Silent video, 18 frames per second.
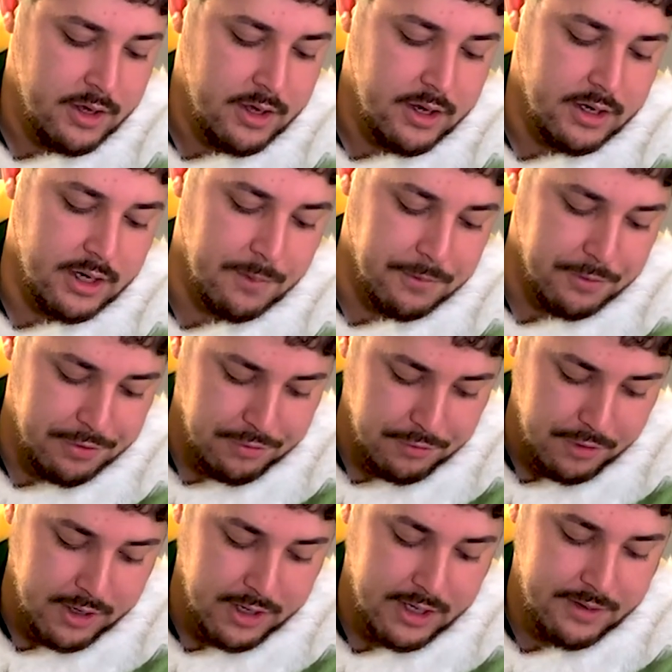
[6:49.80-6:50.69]
Number
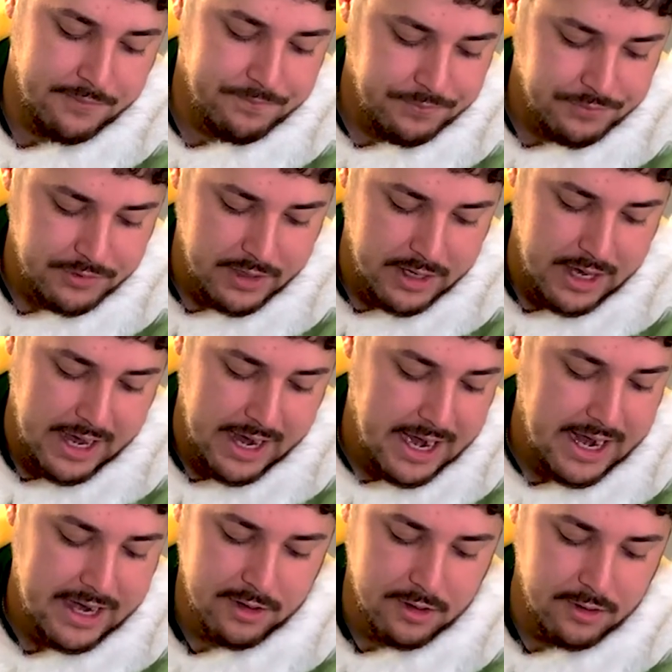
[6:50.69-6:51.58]
3, I
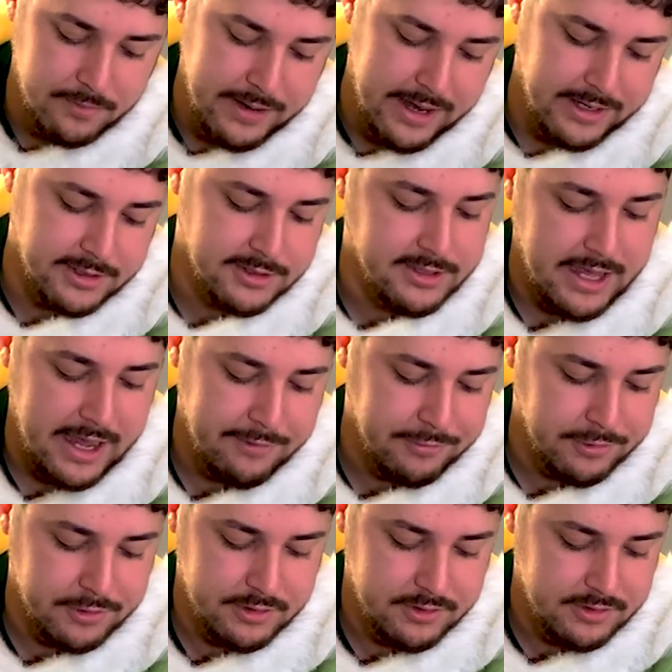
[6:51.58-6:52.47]
got to go Matty
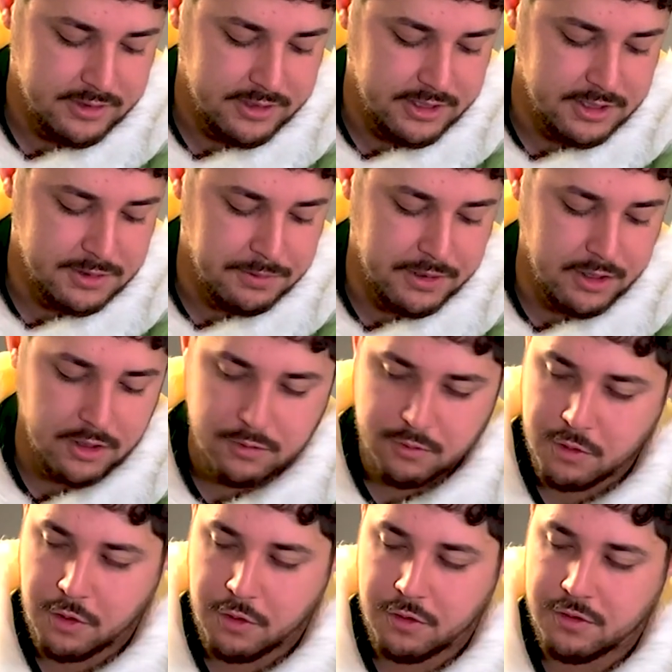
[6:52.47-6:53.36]
Stafford. He's been on a
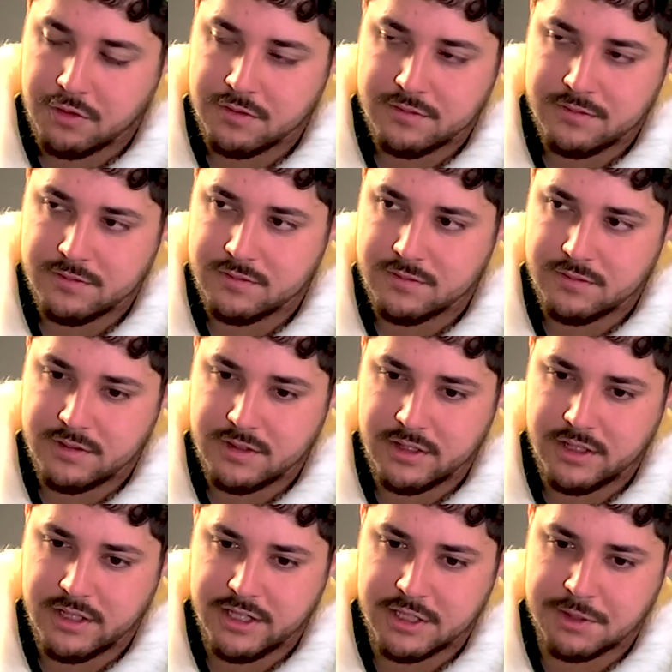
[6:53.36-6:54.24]
roll.
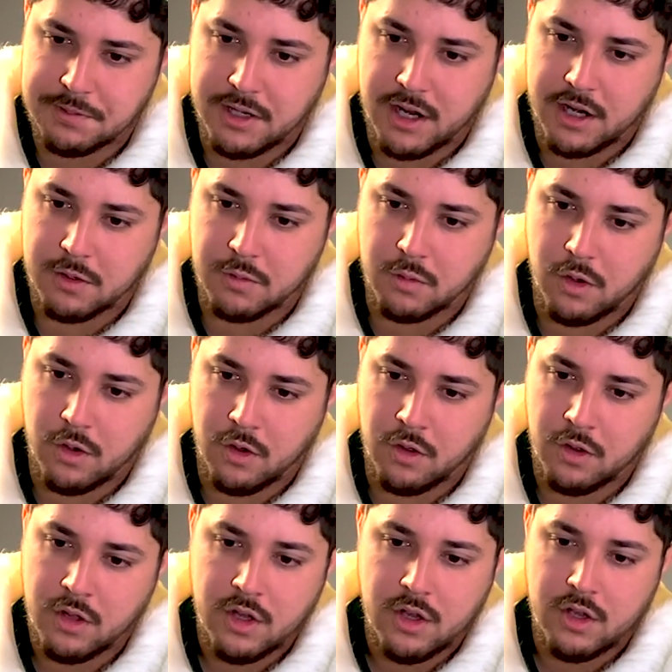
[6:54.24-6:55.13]
He's been on a
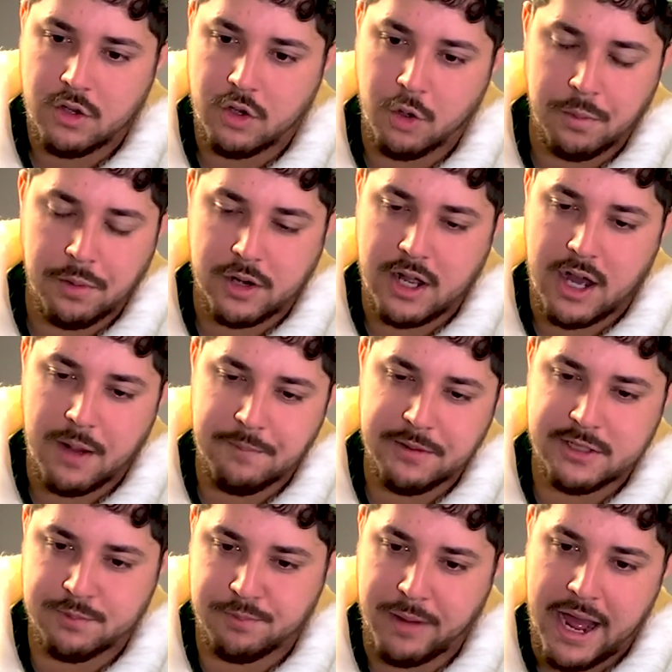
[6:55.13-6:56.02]
roll. Cooper Kupp
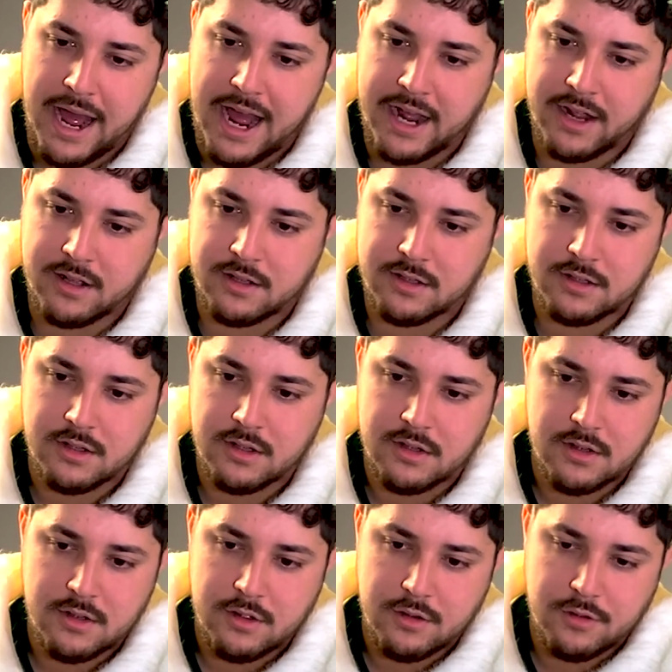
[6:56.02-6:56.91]
is back.
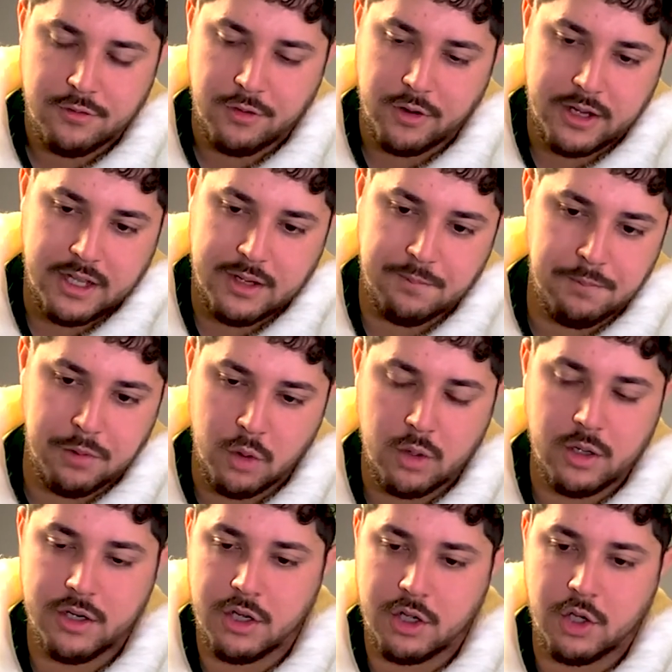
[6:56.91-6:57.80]
Freaking
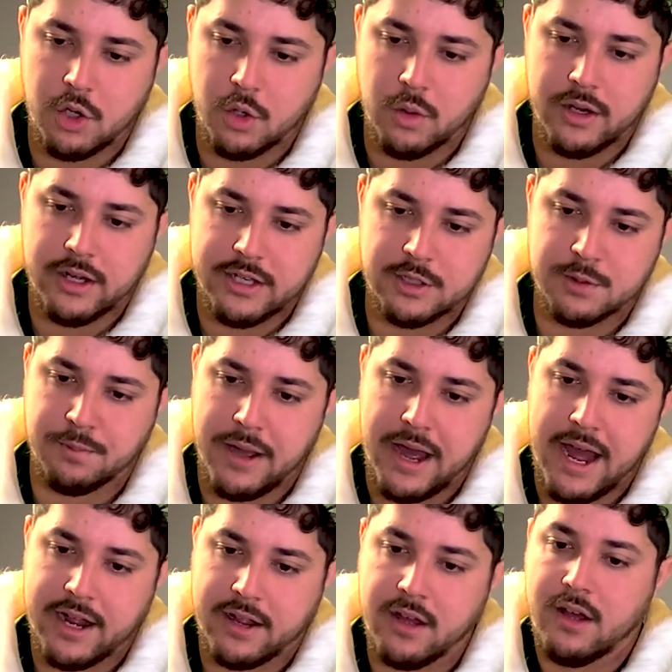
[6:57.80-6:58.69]
Puka Nacua is
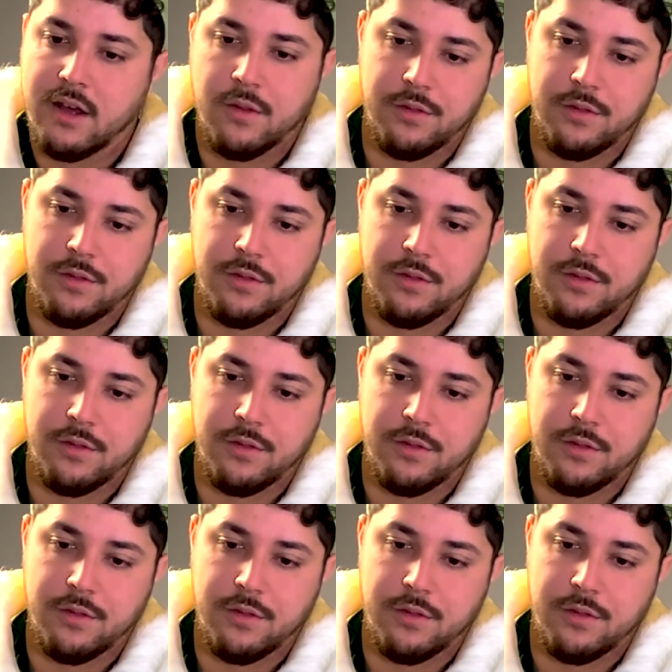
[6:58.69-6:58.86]
back.